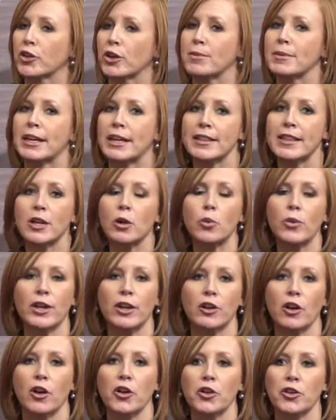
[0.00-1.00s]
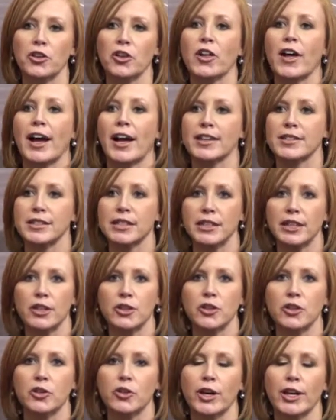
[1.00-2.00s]
I mean, I think we can all go to class and get
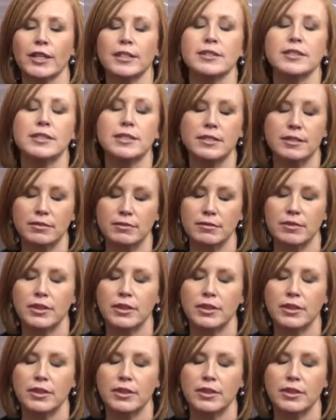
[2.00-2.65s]
good grades.